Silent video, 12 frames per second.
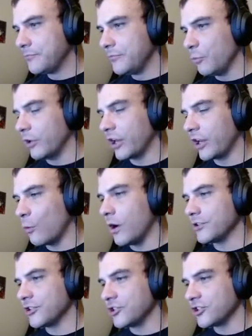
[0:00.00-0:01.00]
when I
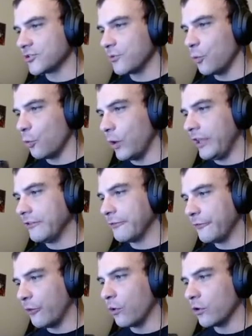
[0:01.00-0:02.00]
want to just wait
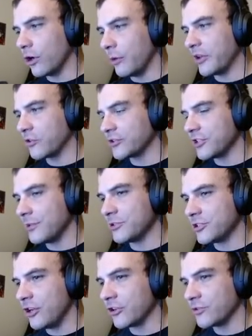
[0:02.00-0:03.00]
for a better time
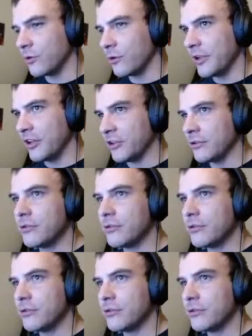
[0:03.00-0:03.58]
to talk to her about it.